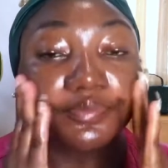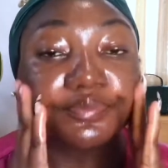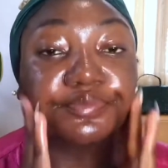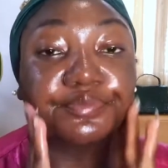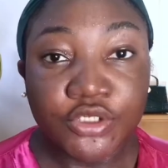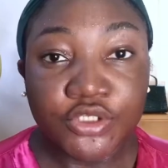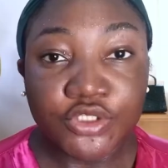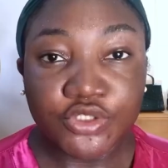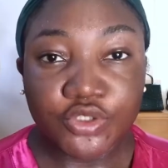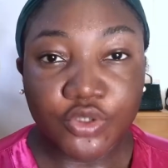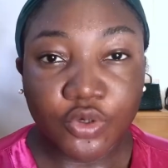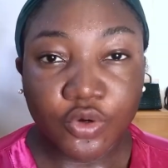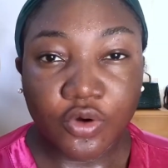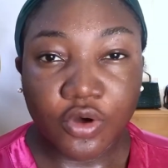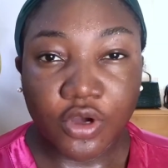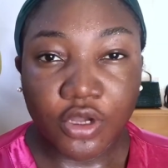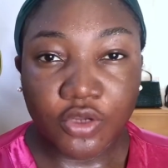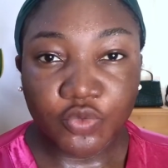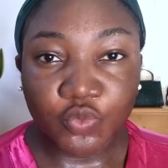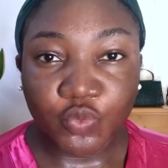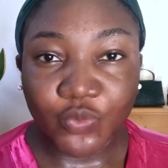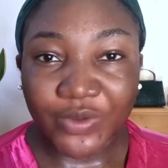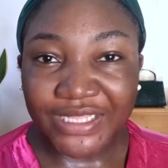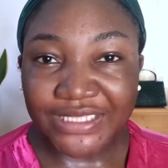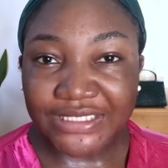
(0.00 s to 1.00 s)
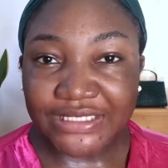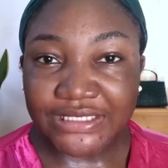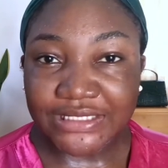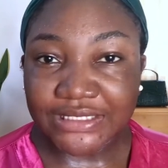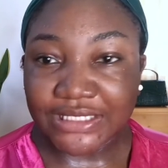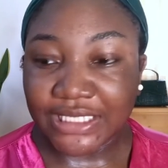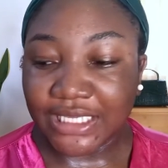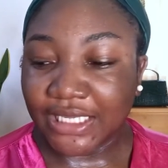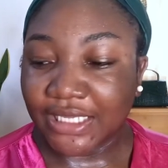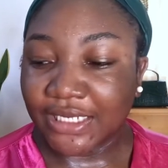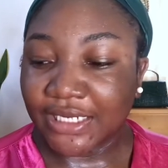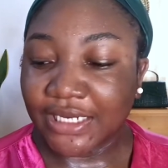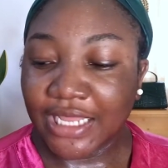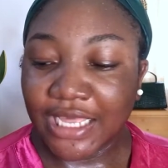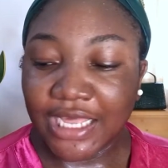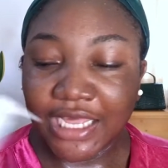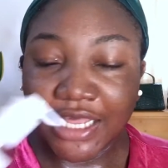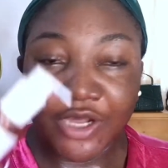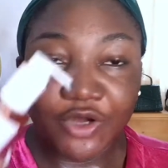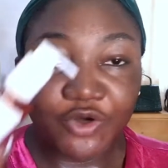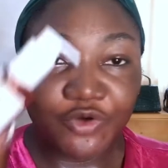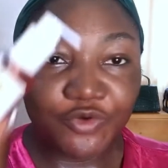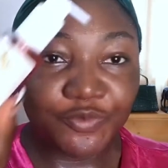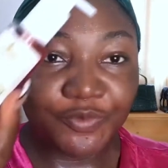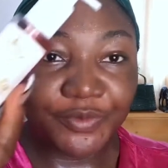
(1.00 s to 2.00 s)
So on wet skin,
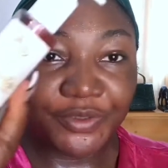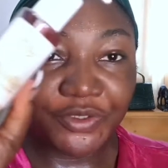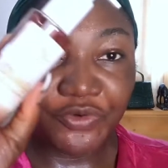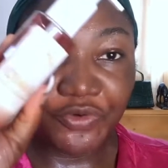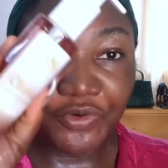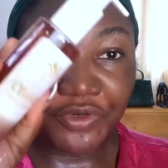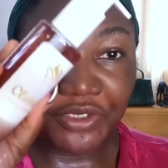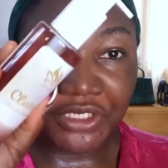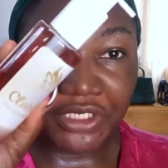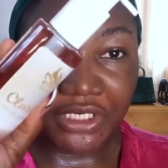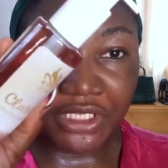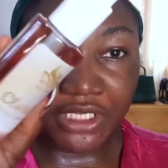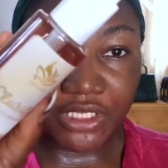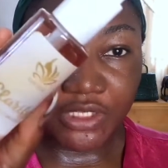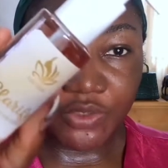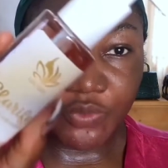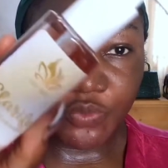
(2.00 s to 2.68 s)
I'll be going in